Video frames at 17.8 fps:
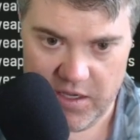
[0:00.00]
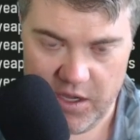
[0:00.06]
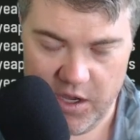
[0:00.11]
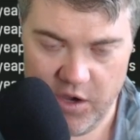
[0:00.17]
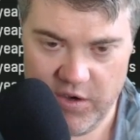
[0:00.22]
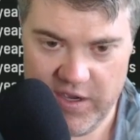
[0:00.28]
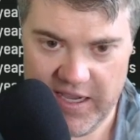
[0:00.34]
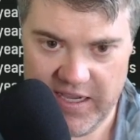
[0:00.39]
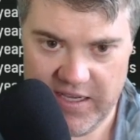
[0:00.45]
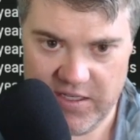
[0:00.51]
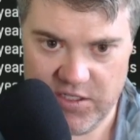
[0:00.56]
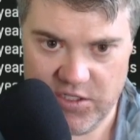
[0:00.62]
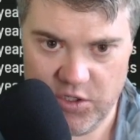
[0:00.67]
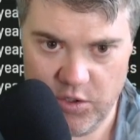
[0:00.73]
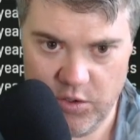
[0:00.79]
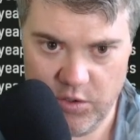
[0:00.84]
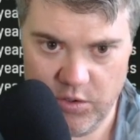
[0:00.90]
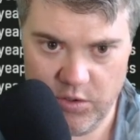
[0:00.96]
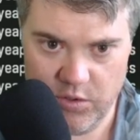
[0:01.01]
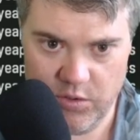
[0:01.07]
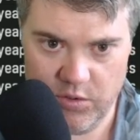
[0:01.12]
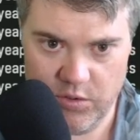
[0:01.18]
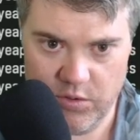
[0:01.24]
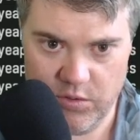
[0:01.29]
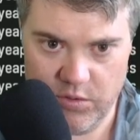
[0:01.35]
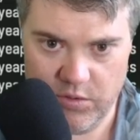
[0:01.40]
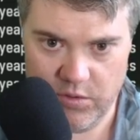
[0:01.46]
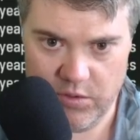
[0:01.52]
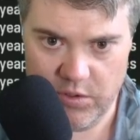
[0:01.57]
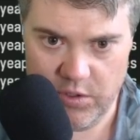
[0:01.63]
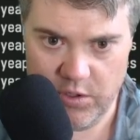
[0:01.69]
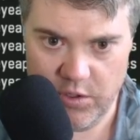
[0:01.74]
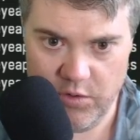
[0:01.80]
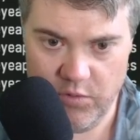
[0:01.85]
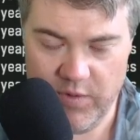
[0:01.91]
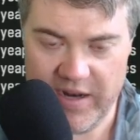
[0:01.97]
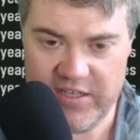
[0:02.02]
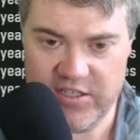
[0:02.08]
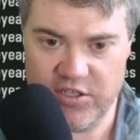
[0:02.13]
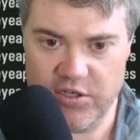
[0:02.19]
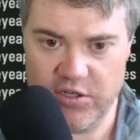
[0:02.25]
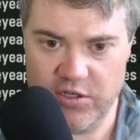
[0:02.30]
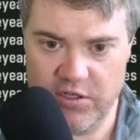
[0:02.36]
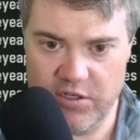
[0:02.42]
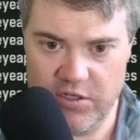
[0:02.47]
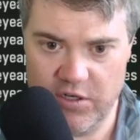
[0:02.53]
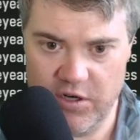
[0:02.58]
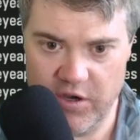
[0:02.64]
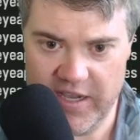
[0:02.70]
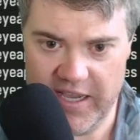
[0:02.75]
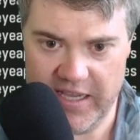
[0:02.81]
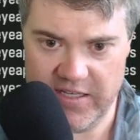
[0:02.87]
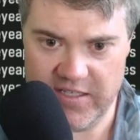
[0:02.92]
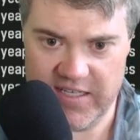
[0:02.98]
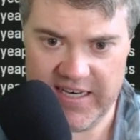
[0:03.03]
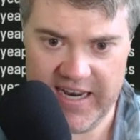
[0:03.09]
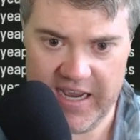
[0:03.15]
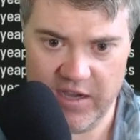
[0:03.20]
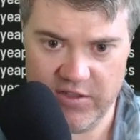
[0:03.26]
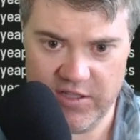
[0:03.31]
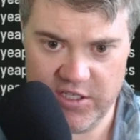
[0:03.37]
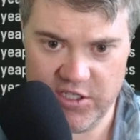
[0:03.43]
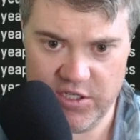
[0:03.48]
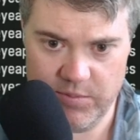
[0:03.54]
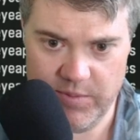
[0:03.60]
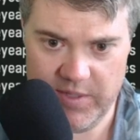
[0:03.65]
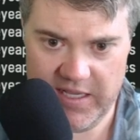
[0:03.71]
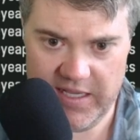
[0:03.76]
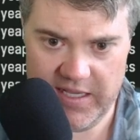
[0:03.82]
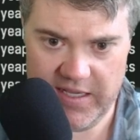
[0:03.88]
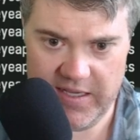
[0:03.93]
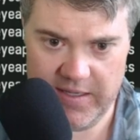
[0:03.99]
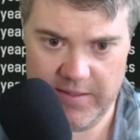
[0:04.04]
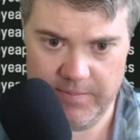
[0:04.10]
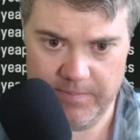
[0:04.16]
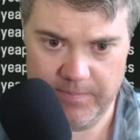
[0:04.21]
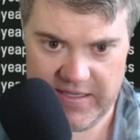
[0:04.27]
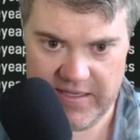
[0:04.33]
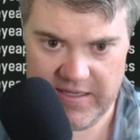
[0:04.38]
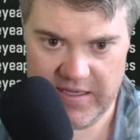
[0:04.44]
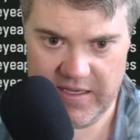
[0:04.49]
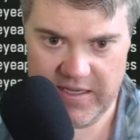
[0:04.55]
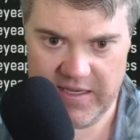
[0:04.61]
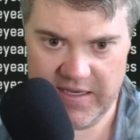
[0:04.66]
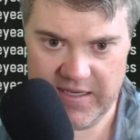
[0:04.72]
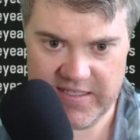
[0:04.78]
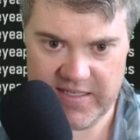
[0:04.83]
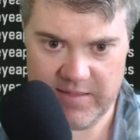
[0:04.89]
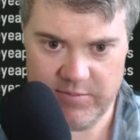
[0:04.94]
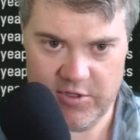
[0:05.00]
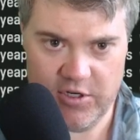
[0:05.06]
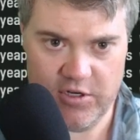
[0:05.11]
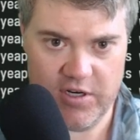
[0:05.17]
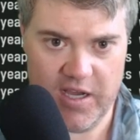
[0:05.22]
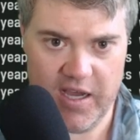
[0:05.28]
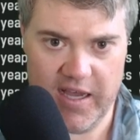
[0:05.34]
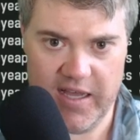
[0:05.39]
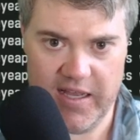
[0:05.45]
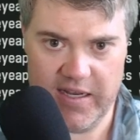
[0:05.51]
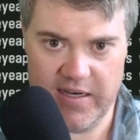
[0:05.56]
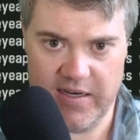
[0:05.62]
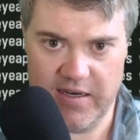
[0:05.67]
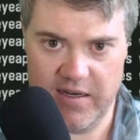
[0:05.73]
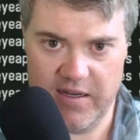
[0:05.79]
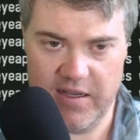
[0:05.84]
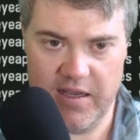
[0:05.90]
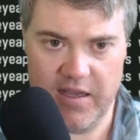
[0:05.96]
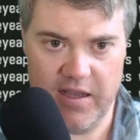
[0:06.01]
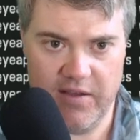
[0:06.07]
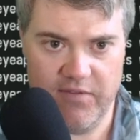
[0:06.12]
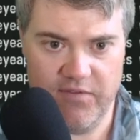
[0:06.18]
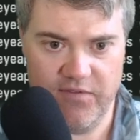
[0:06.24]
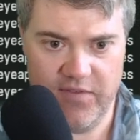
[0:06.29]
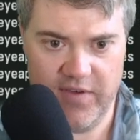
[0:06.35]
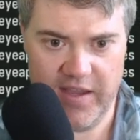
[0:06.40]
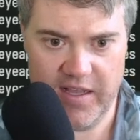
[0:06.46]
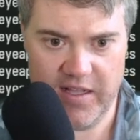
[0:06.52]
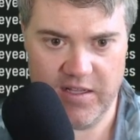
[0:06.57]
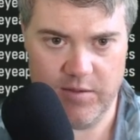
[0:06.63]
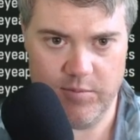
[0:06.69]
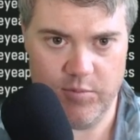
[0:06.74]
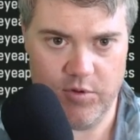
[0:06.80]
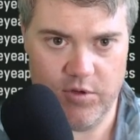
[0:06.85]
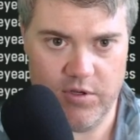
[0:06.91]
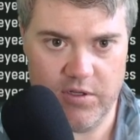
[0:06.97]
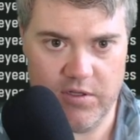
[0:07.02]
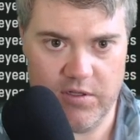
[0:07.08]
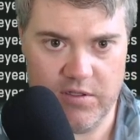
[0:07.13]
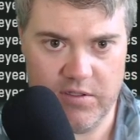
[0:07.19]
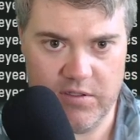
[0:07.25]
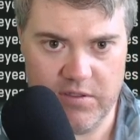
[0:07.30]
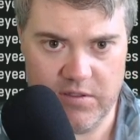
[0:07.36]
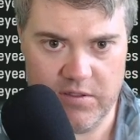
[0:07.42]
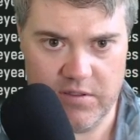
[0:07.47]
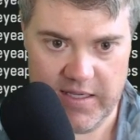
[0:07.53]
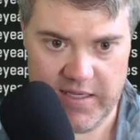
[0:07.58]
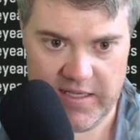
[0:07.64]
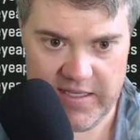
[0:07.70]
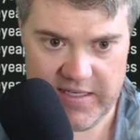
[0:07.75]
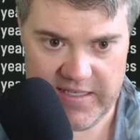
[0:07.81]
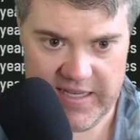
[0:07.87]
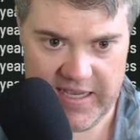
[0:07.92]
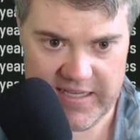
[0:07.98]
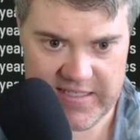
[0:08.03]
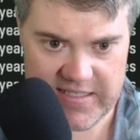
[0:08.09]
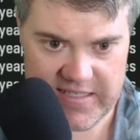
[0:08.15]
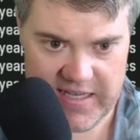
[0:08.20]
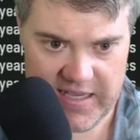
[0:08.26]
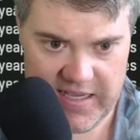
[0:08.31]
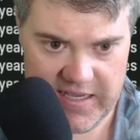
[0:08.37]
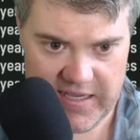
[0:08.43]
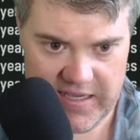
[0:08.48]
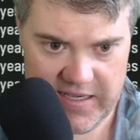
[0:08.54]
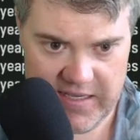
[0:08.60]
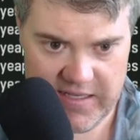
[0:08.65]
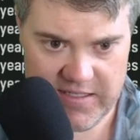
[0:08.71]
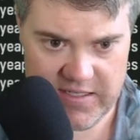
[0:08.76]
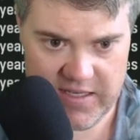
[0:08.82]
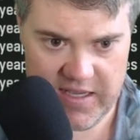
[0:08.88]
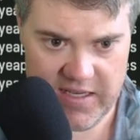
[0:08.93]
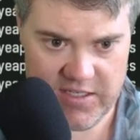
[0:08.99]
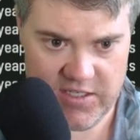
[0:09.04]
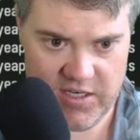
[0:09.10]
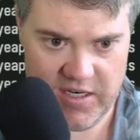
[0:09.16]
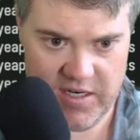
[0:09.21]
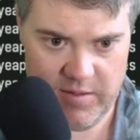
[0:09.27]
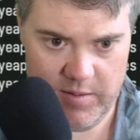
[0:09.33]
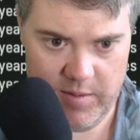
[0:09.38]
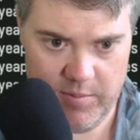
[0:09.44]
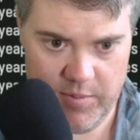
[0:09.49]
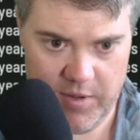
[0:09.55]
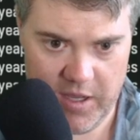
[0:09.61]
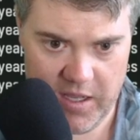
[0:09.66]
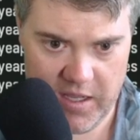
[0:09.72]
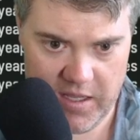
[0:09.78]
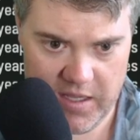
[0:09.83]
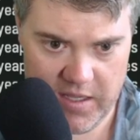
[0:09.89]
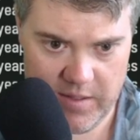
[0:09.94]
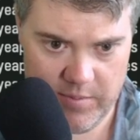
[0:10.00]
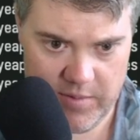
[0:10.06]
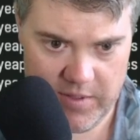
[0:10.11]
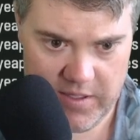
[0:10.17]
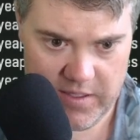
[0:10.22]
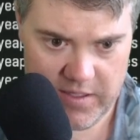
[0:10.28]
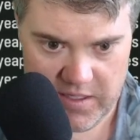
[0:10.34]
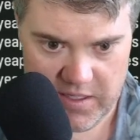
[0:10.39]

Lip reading: Okay, so register. Okay, so now this should be, except you're not available. Index state. Okay, so you need to be pub.